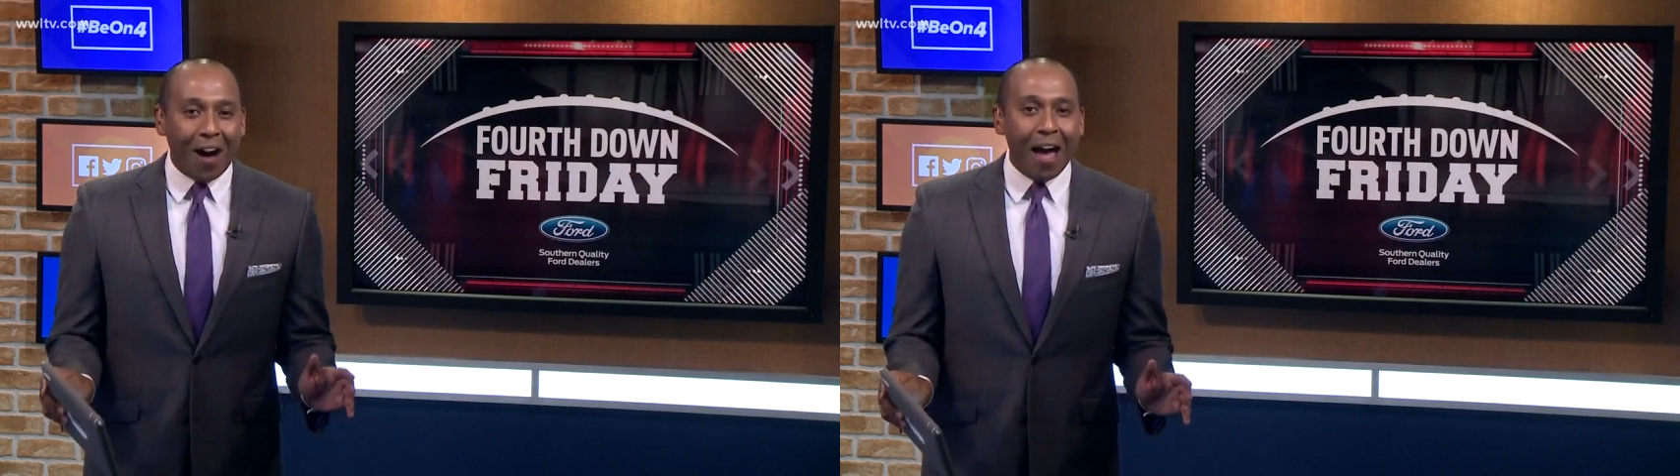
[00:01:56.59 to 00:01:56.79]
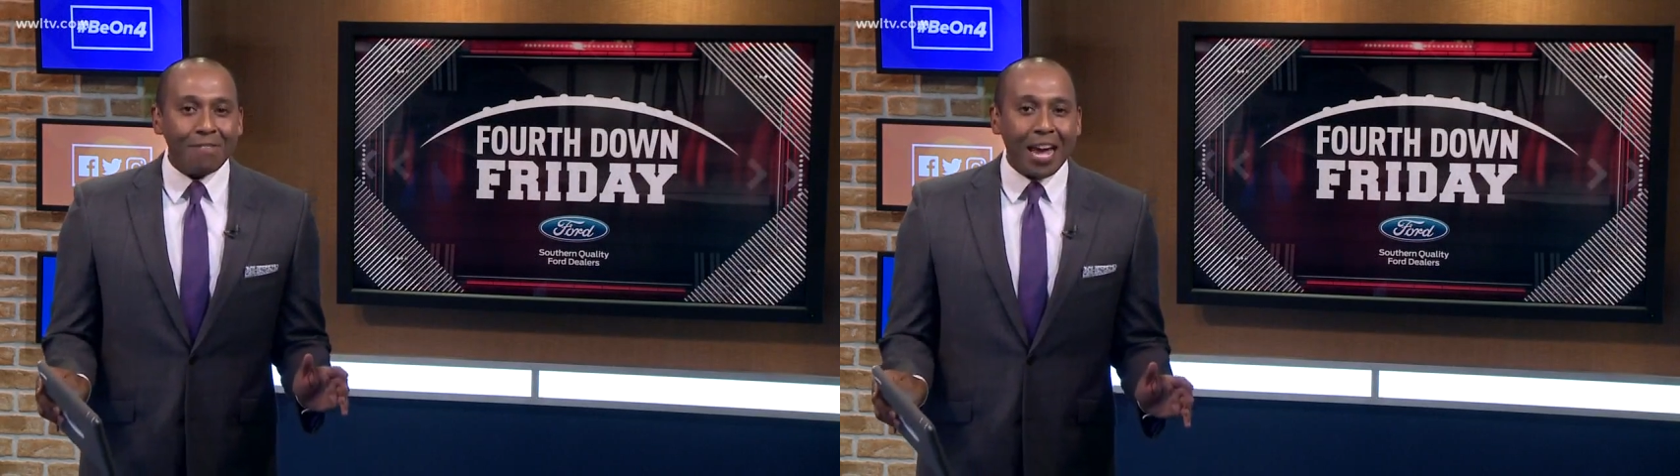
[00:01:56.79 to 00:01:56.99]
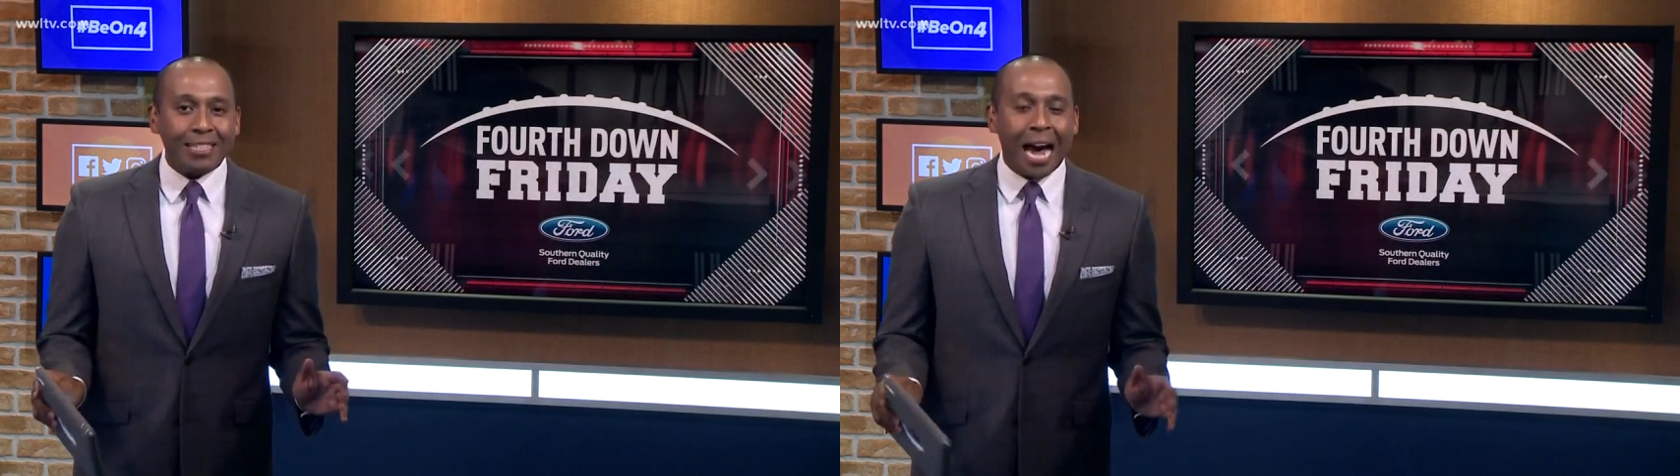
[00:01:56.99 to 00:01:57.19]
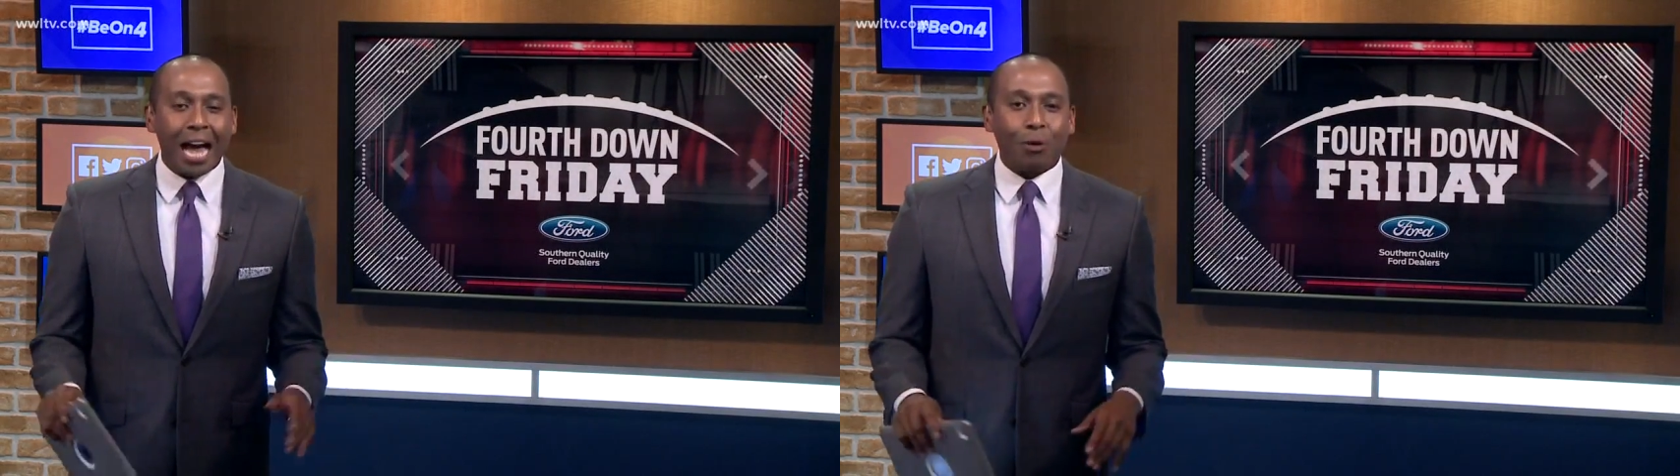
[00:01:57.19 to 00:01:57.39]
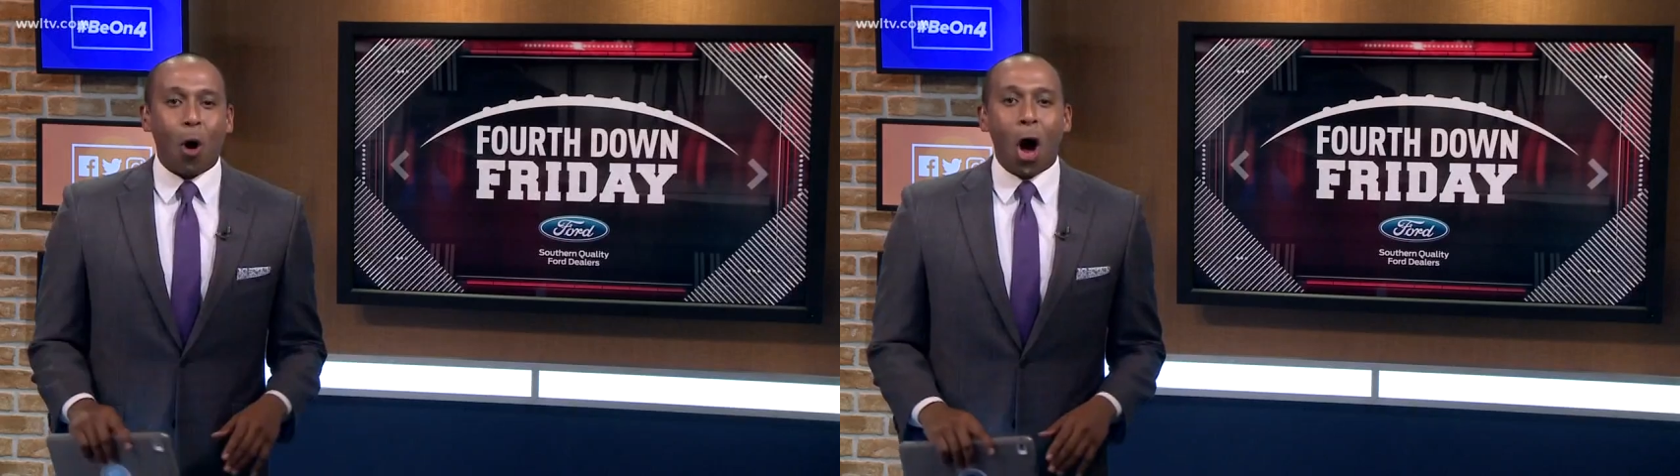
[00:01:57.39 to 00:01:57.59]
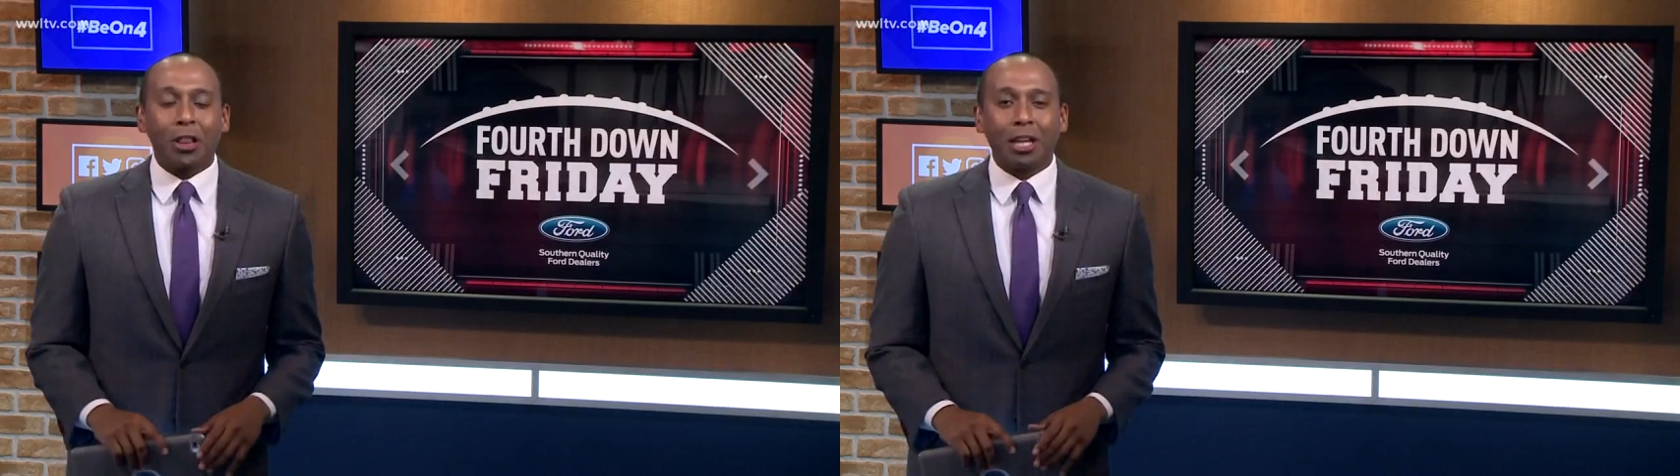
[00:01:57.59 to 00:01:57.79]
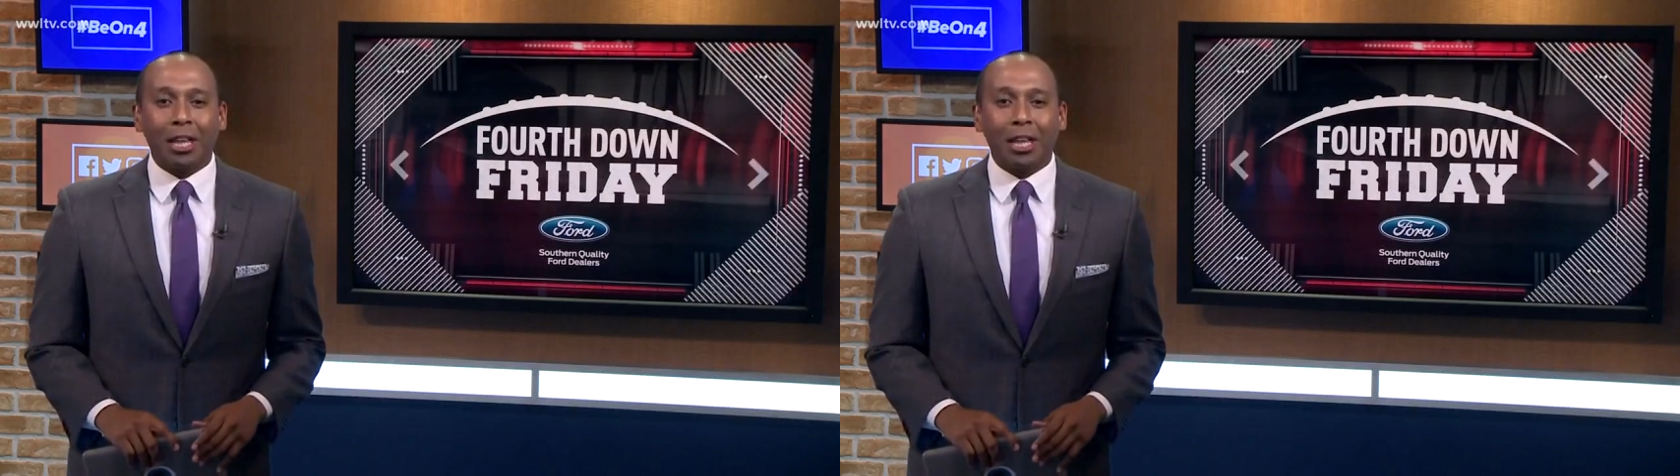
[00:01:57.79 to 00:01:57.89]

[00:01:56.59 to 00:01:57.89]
5A title on the